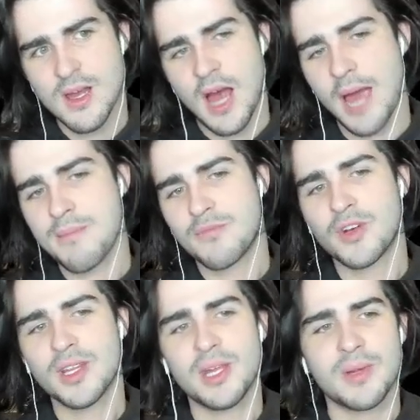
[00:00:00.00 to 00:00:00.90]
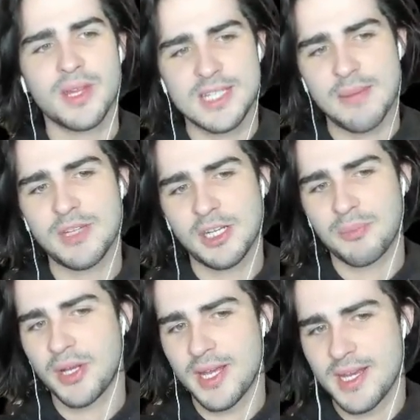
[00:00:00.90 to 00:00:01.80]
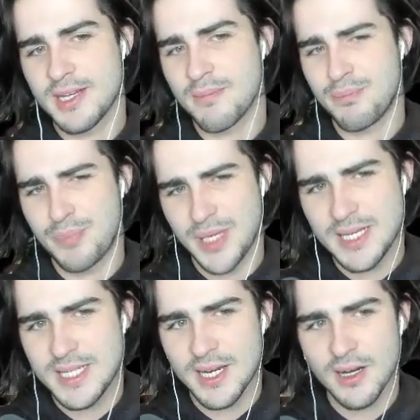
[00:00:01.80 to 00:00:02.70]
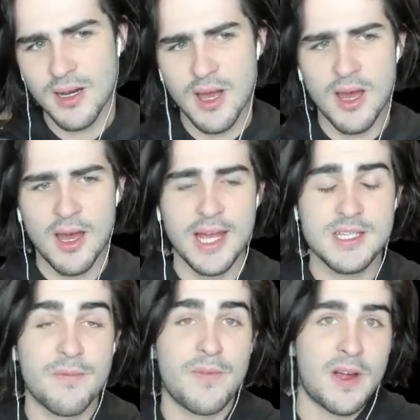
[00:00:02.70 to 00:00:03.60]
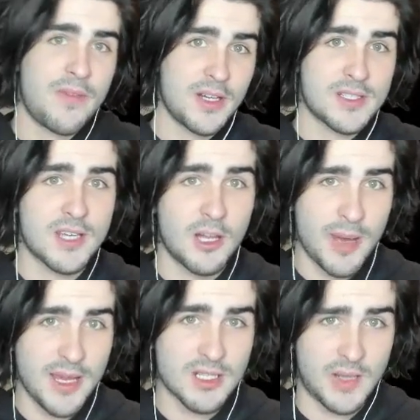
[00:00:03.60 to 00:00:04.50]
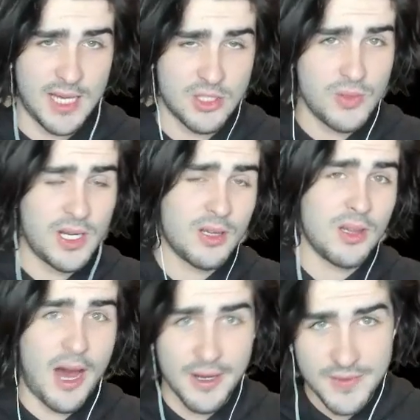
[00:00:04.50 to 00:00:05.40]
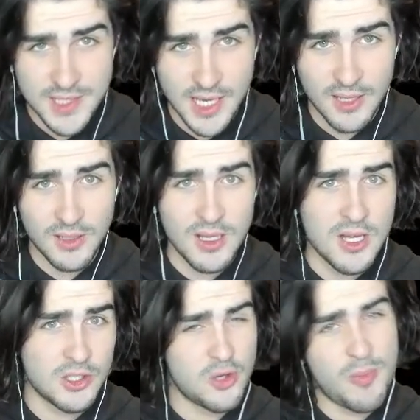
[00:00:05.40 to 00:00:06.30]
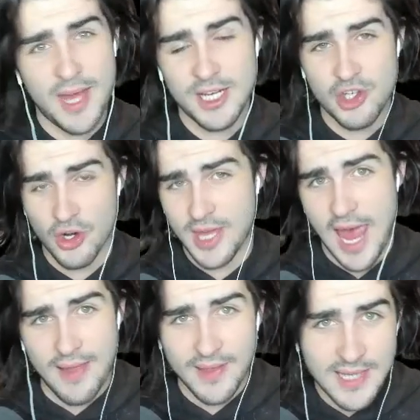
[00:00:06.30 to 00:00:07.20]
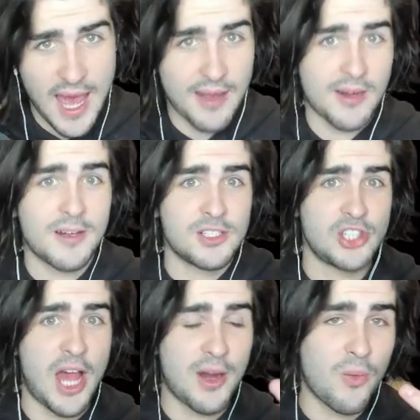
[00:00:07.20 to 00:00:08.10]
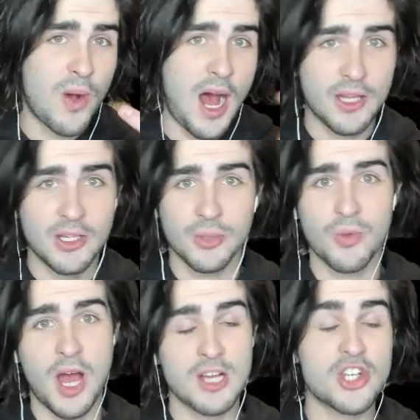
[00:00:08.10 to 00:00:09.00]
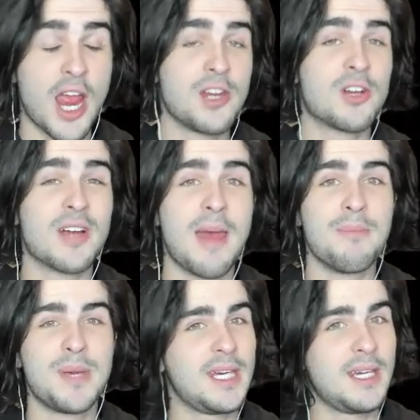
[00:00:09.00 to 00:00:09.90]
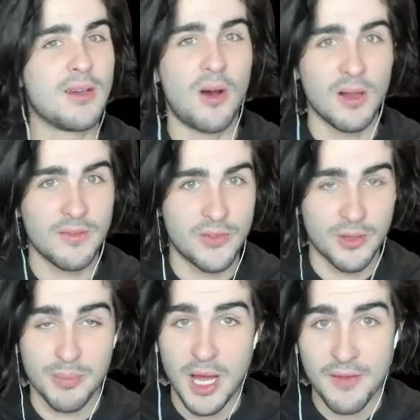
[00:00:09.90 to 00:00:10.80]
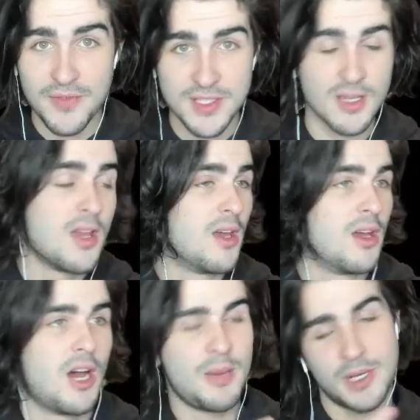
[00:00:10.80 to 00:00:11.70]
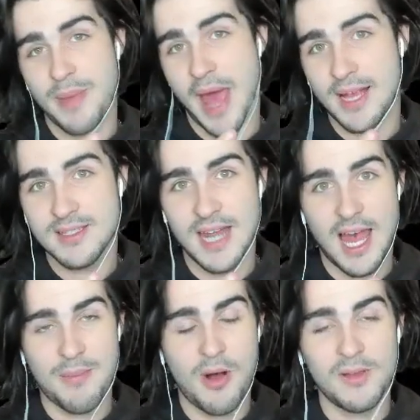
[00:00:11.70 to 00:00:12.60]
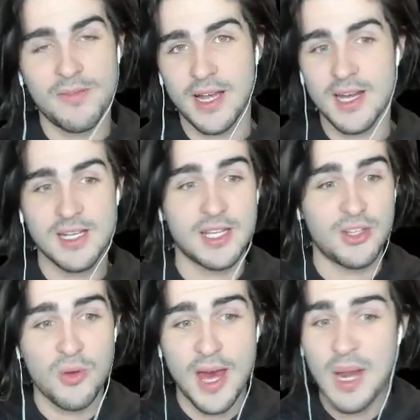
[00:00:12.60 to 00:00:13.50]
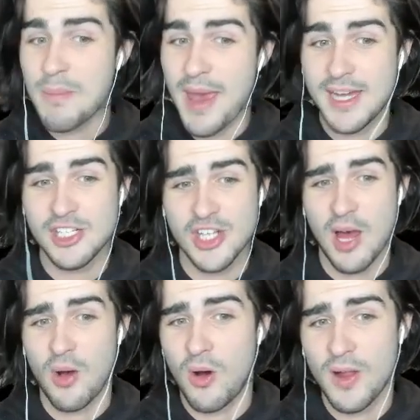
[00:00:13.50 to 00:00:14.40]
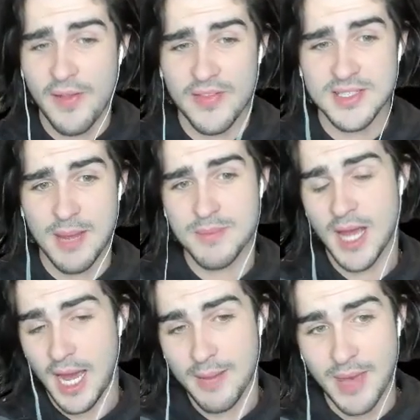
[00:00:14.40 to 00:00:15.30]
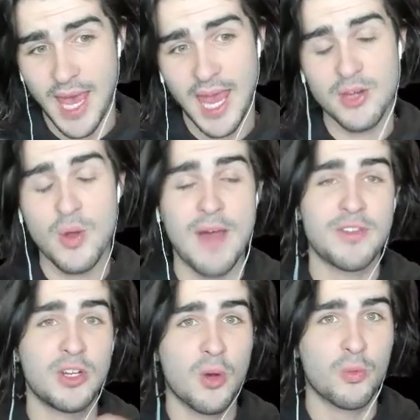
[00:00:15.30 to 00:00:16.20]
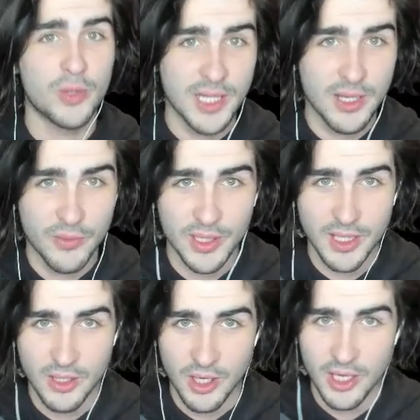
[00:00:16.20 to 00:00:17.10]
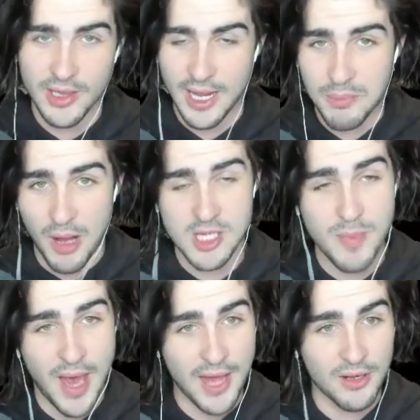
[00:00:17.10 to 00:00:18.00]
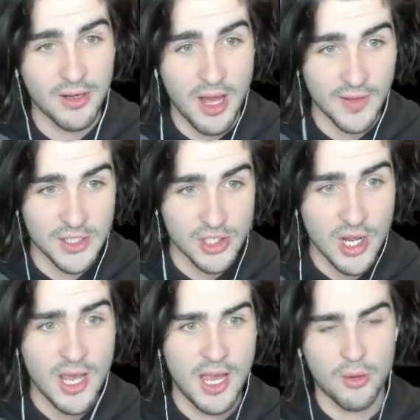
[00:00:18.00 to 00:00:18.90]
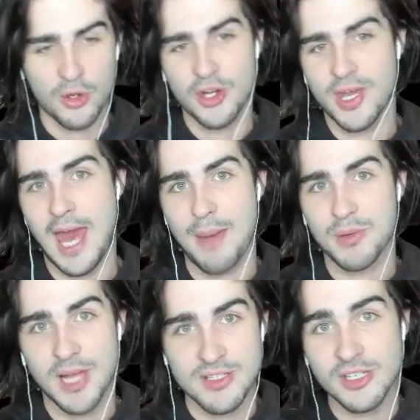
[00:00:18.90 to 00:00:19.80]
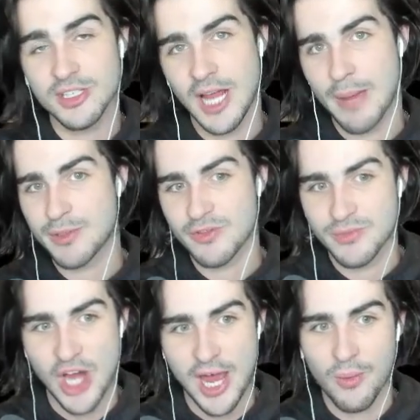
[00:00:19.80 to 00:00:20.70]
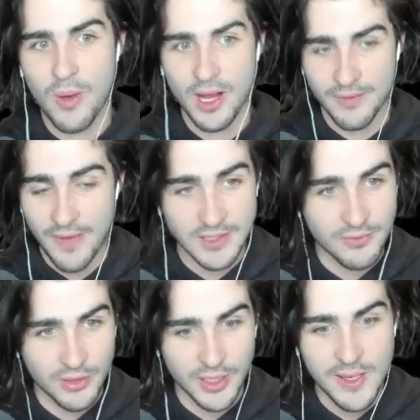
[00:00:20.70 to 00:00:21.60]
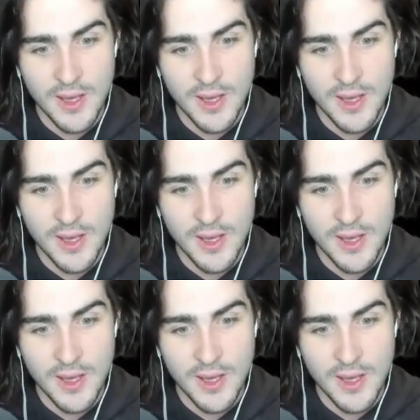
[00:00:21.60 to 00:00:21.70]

I'm really tempted to put it into B tier. It's a very skill-based class. You need a lot of skill to manage your Gatling Dagger, Shadow Walk, your Rush, and your MP, all of your buffs, your backstab, all of that kind of... You got to manage that all at the same time, and you have to know really good like boss pattern knowledge in order to capitalize on your damage from Shadow Walk effectively,